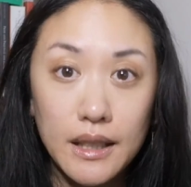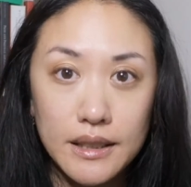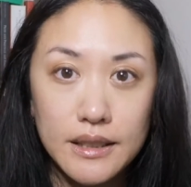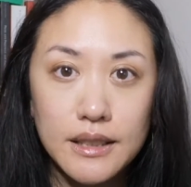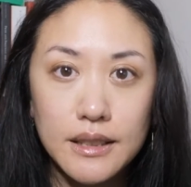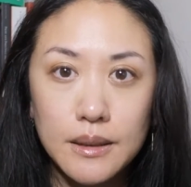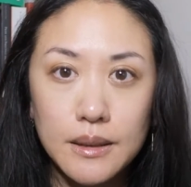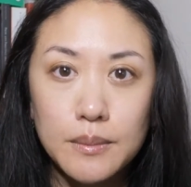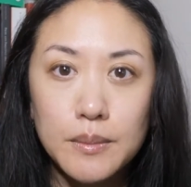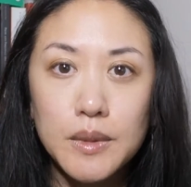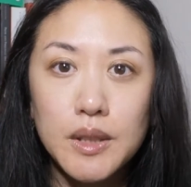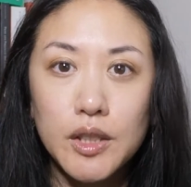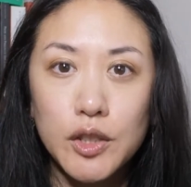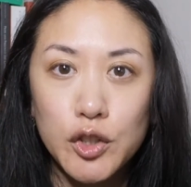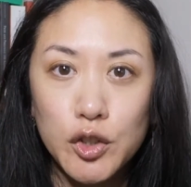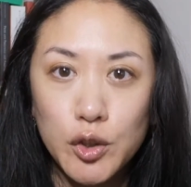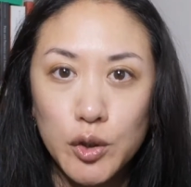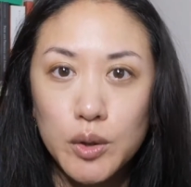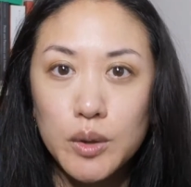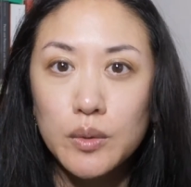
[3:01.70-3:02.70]
accustomed to
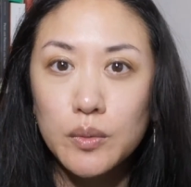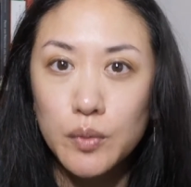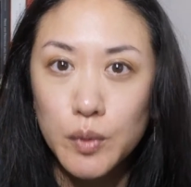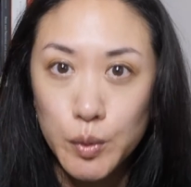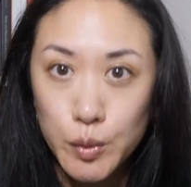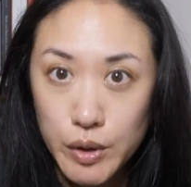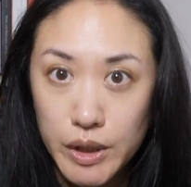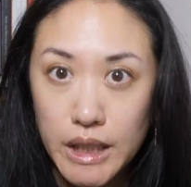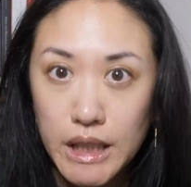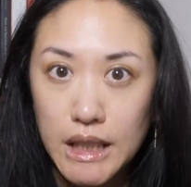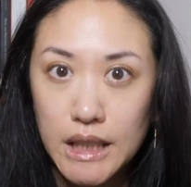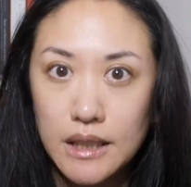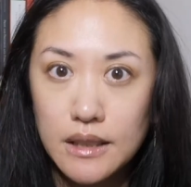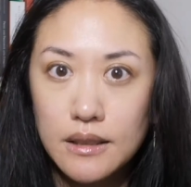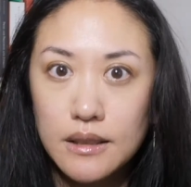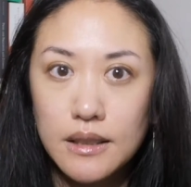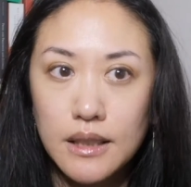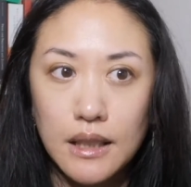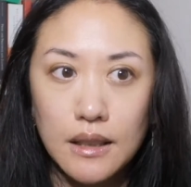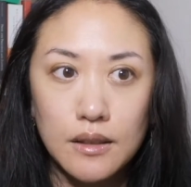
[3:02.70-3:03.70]
certain
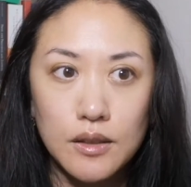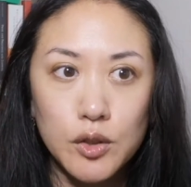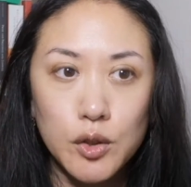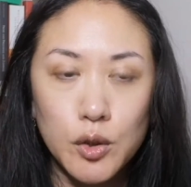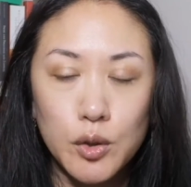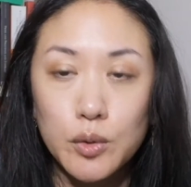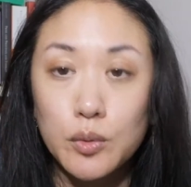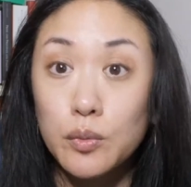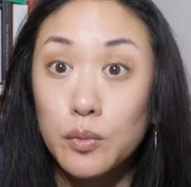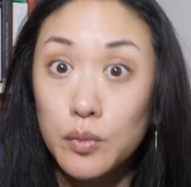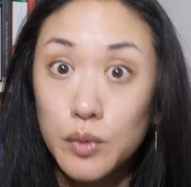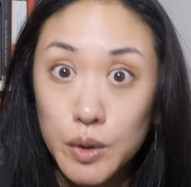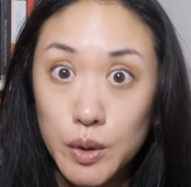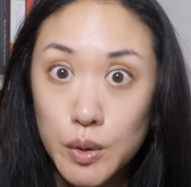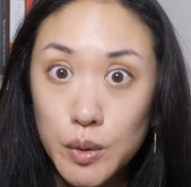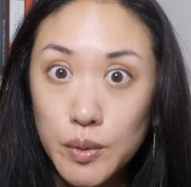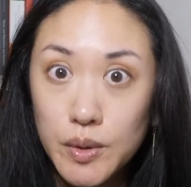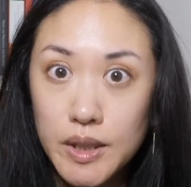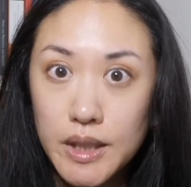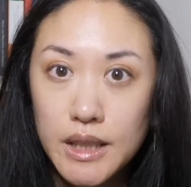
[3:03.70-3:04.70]
routines and certain
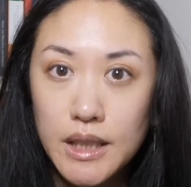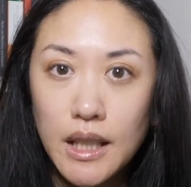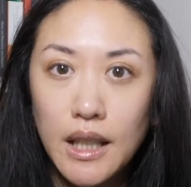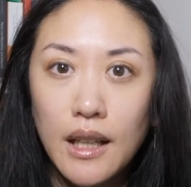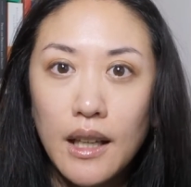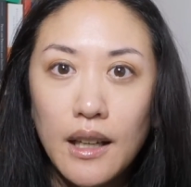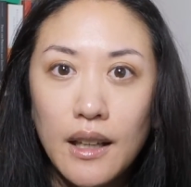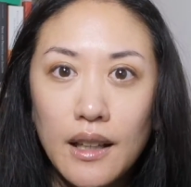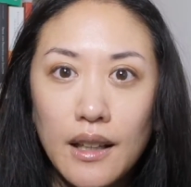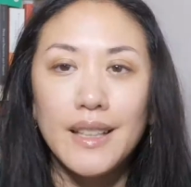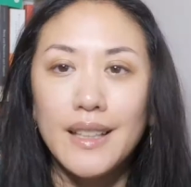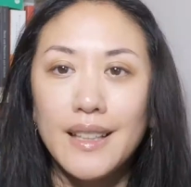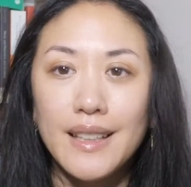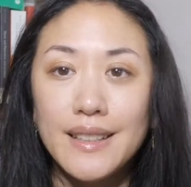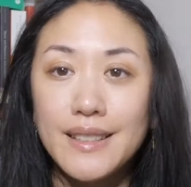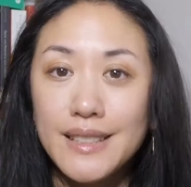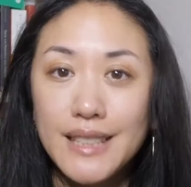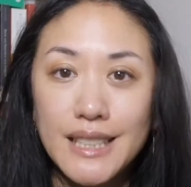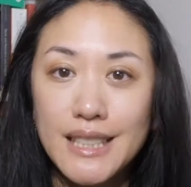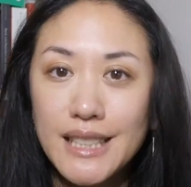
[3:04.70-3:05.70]
routes,
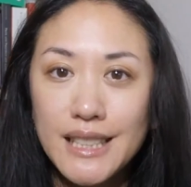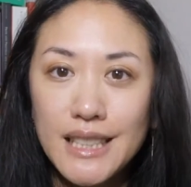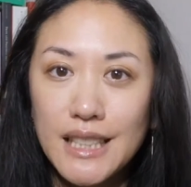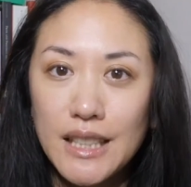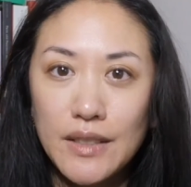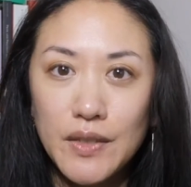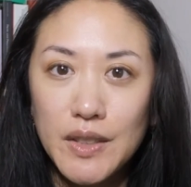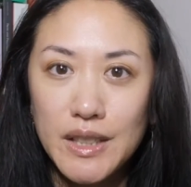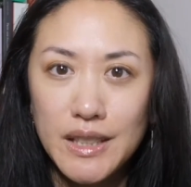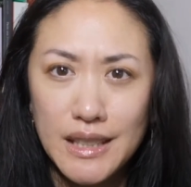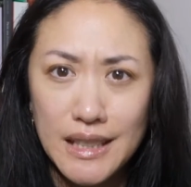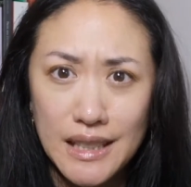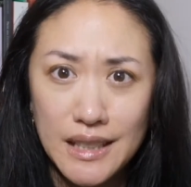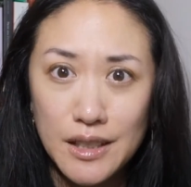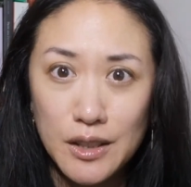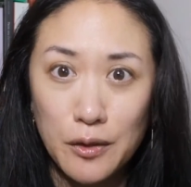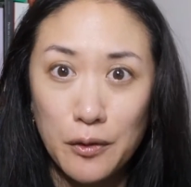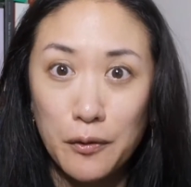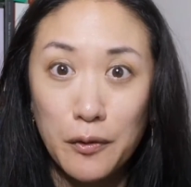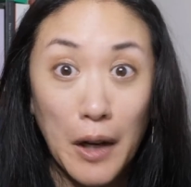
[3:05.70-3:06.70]
it doesn't even
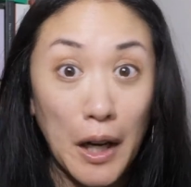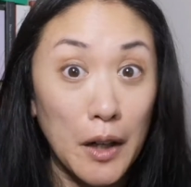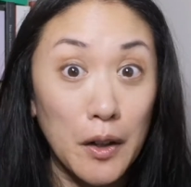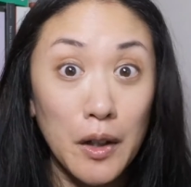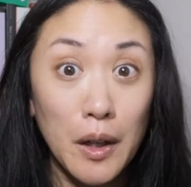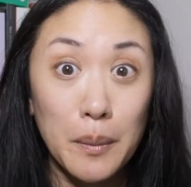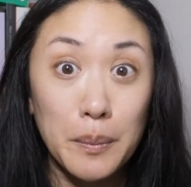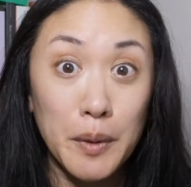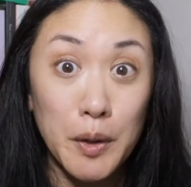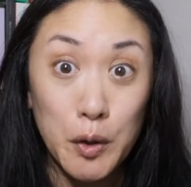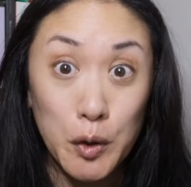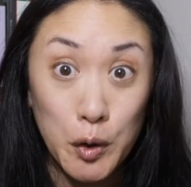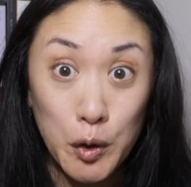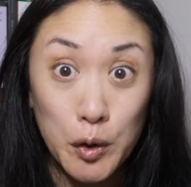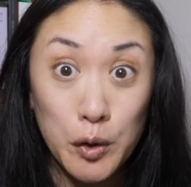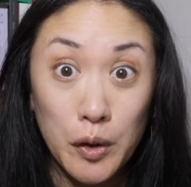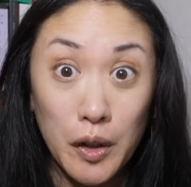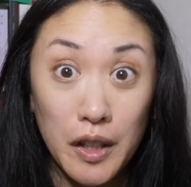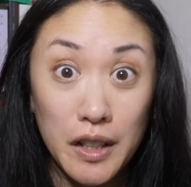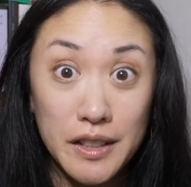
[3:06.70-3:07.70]
need to fire up the
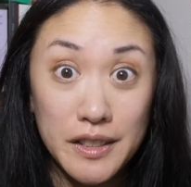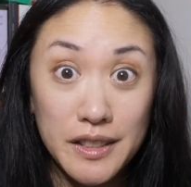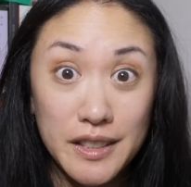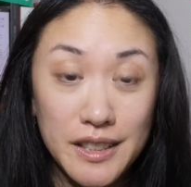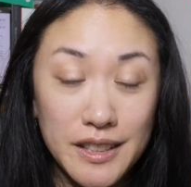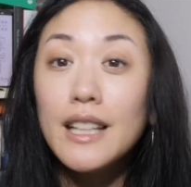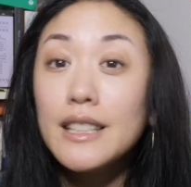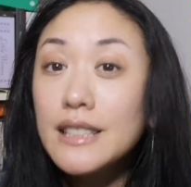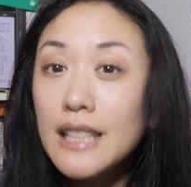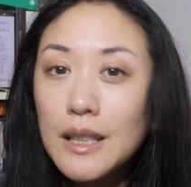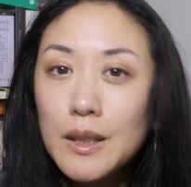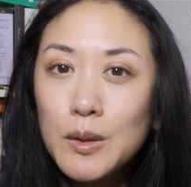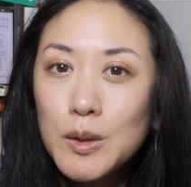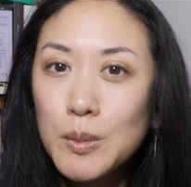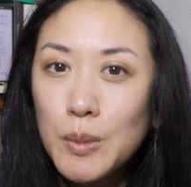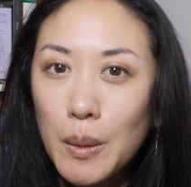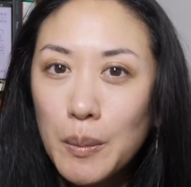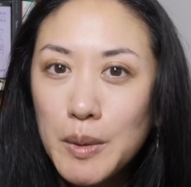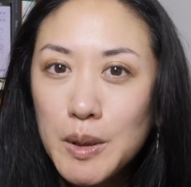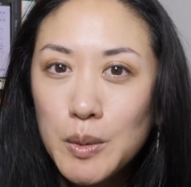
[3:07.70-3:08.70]
neurons. It's like
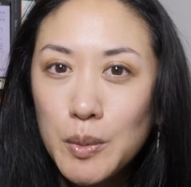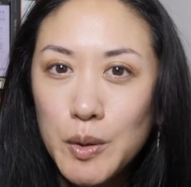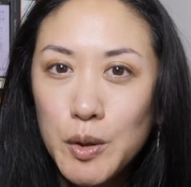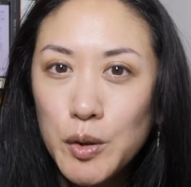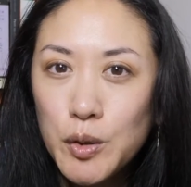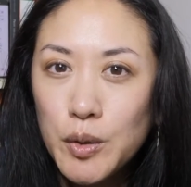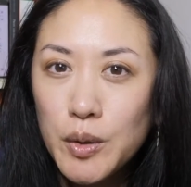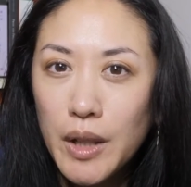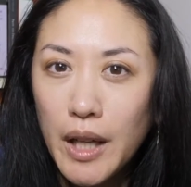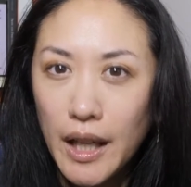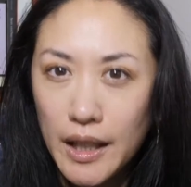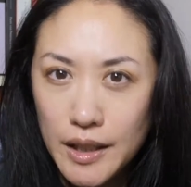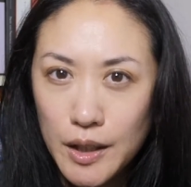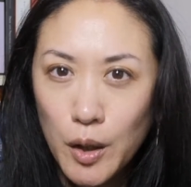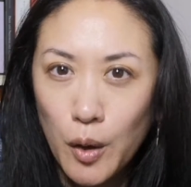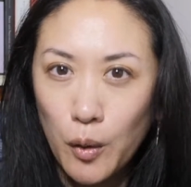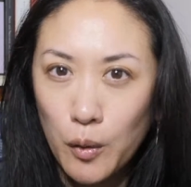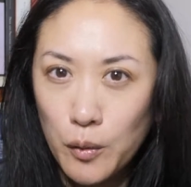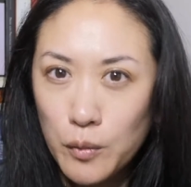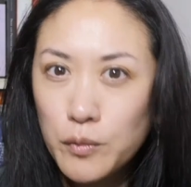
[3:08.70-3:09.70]
those moments when you're
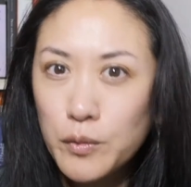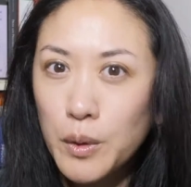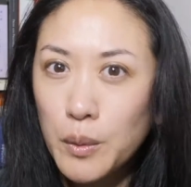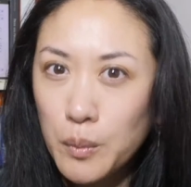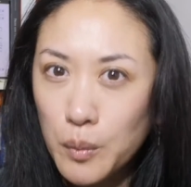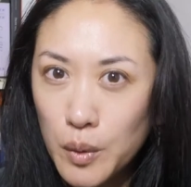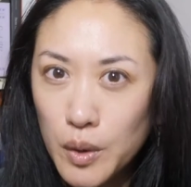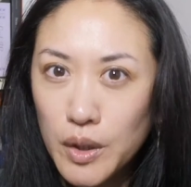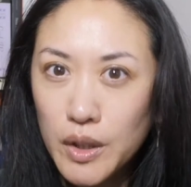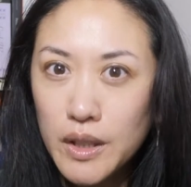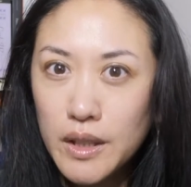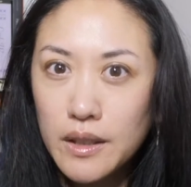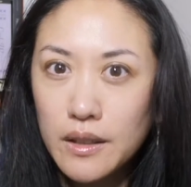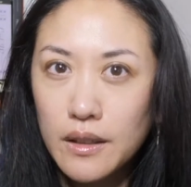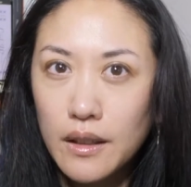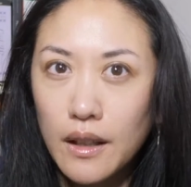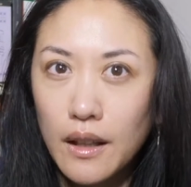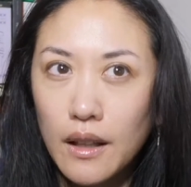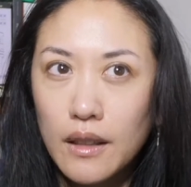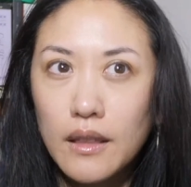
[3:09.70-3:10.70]
heading home from
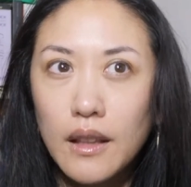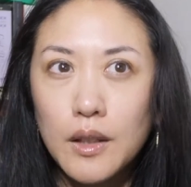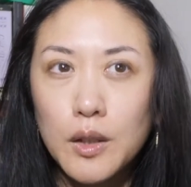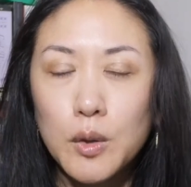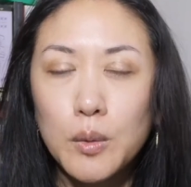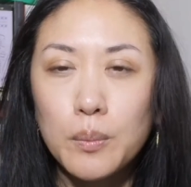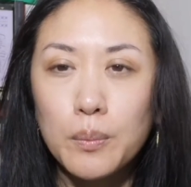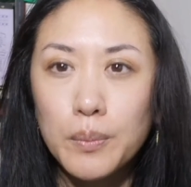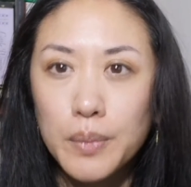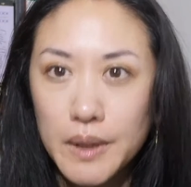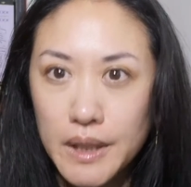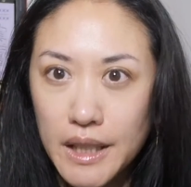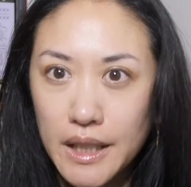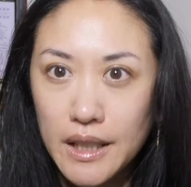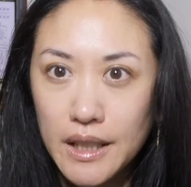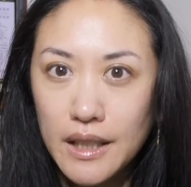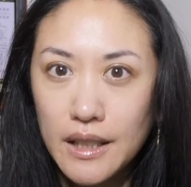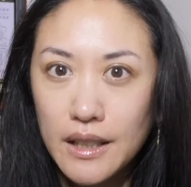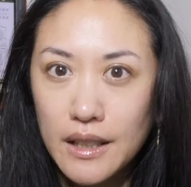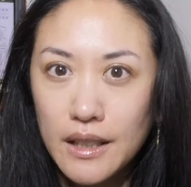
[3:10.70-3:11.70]
work and then you
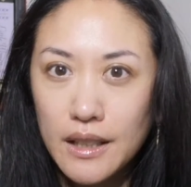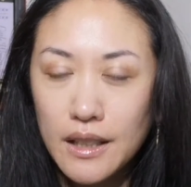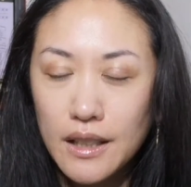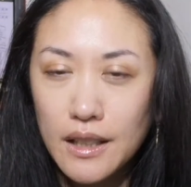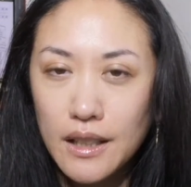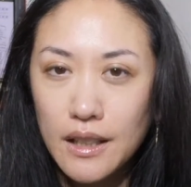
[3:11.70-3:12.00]
blink